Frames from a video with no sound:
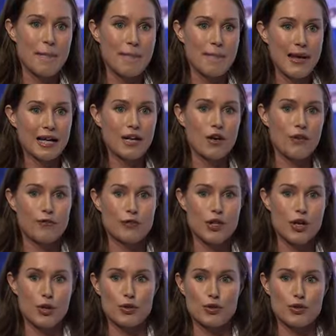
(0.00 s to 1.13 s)
many of
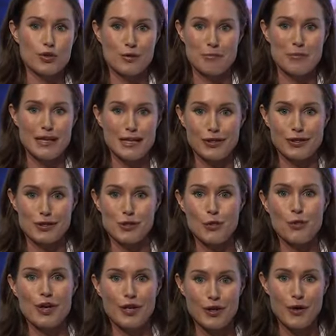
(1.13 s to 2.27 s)
those meters
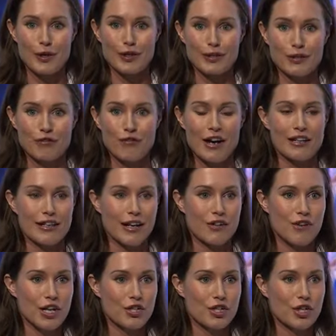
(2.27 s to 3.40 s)
were going to the right
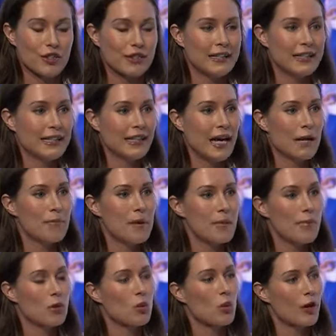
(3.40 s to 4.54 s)
direction. And
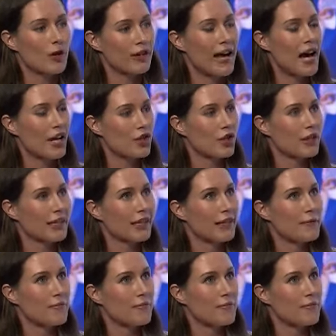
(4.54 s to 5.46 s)
people weren't actually,